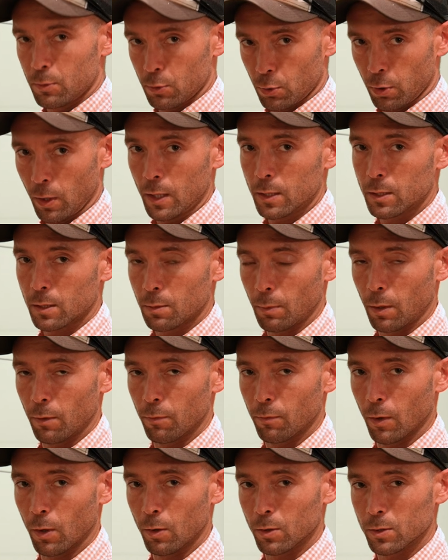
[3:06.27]
Trust me,
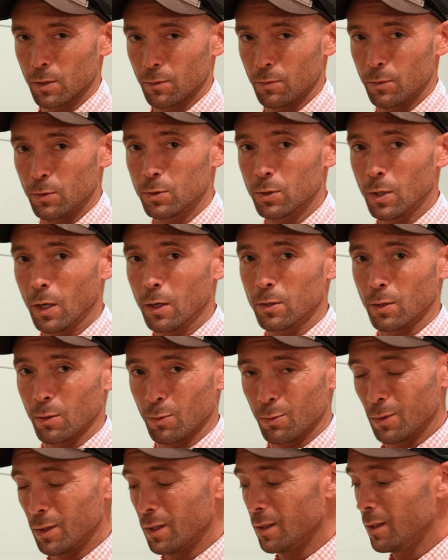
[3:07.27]
folks, if you start to
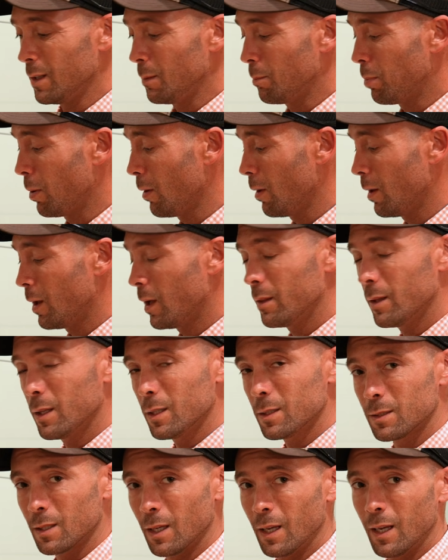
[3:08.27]
really pull on
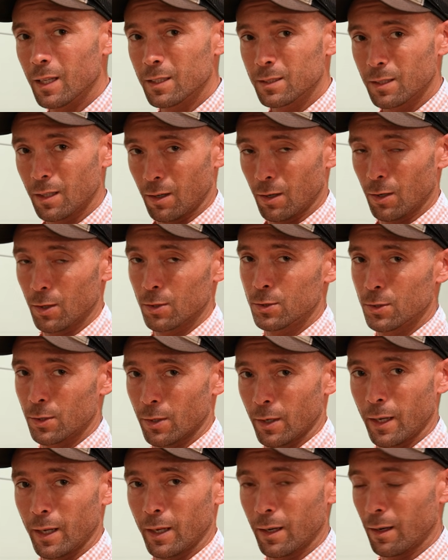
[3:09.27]
this, it's going to hurt
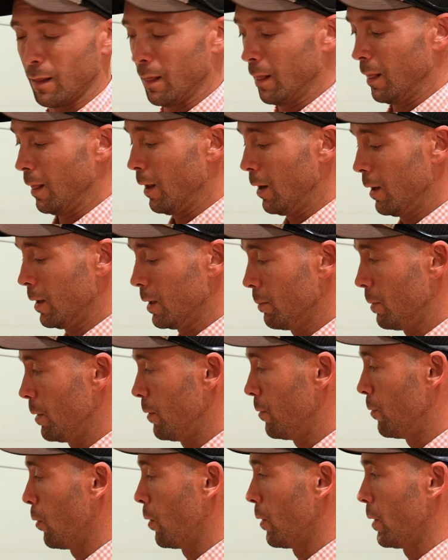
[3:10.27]
your hand long
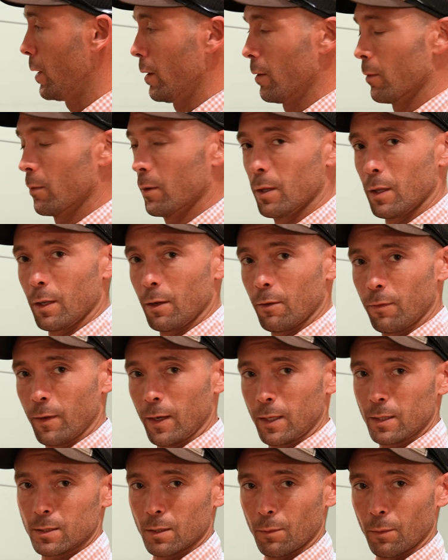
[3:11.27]
before that it really
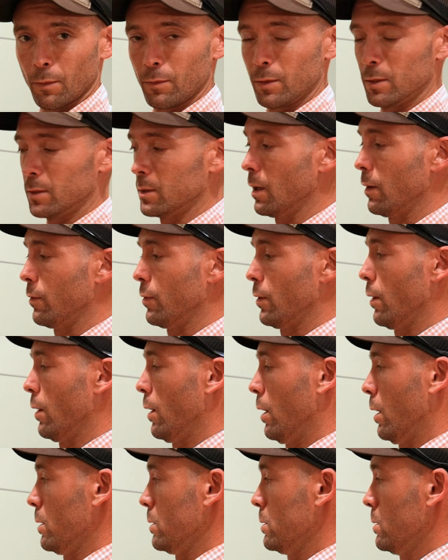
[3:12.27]
affects some of these tougher
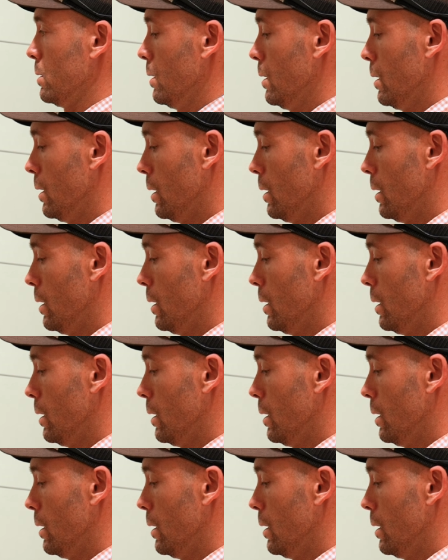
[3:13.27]
dogs.